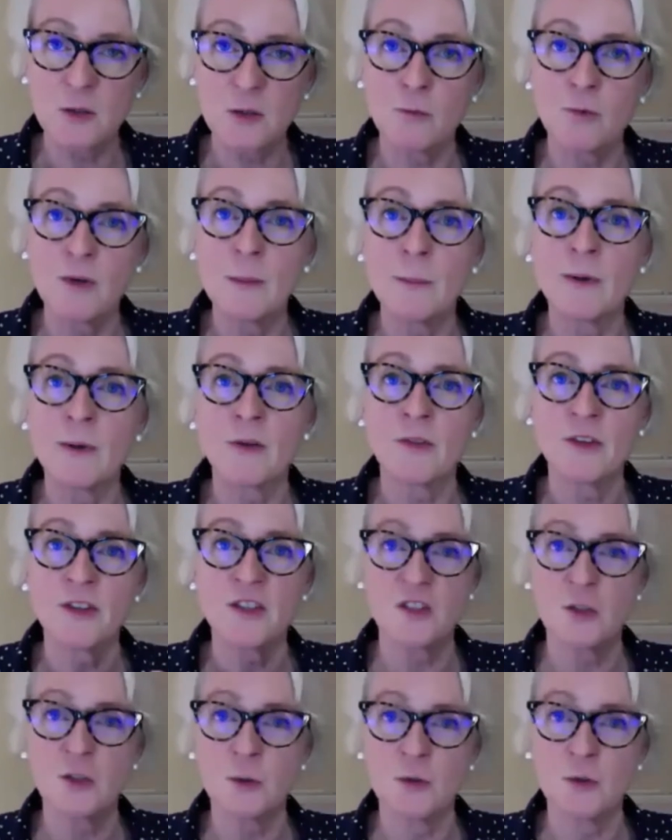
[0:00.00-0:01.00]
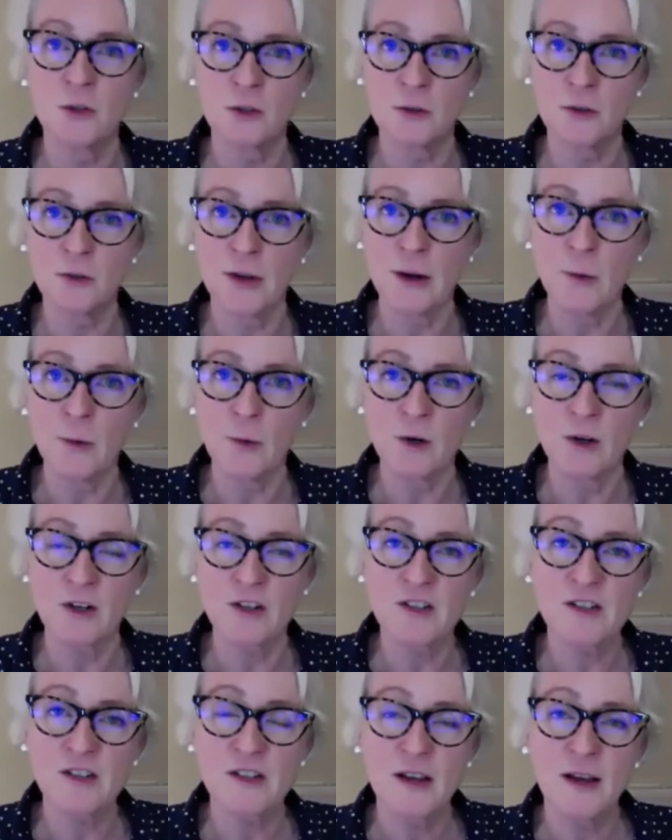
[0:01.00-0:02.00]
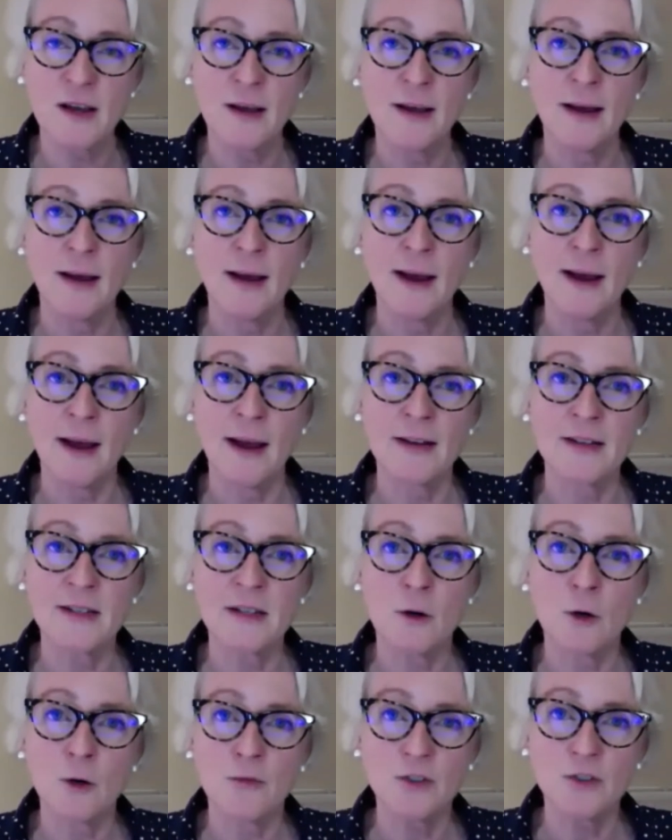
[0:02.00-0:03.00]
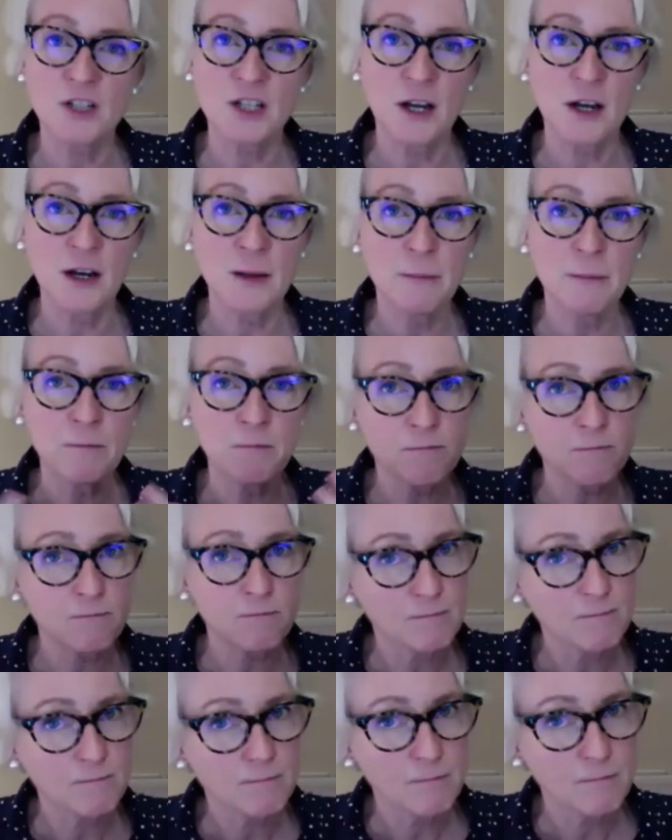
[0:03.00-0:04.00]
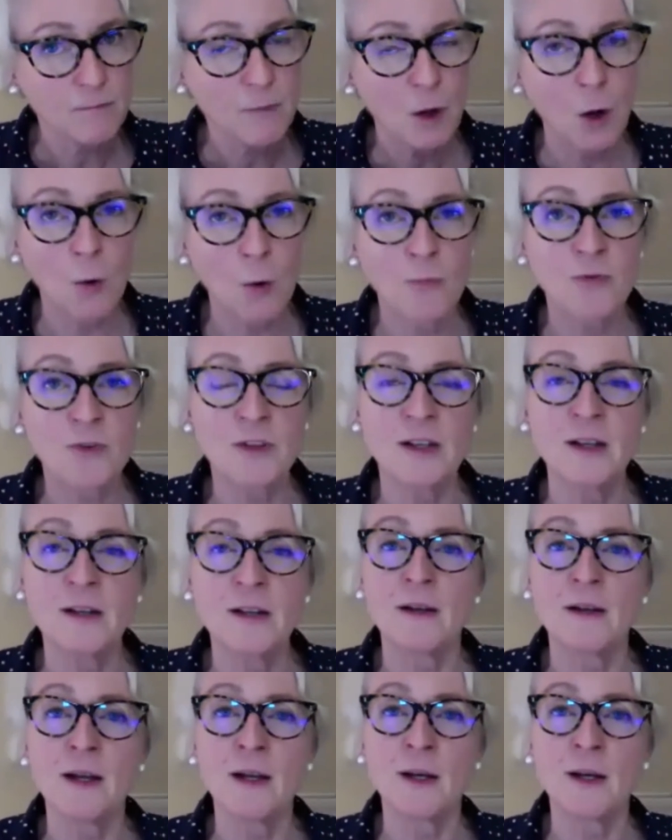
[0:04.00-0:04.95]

rebuild these new neural networks. And over time, hopefully an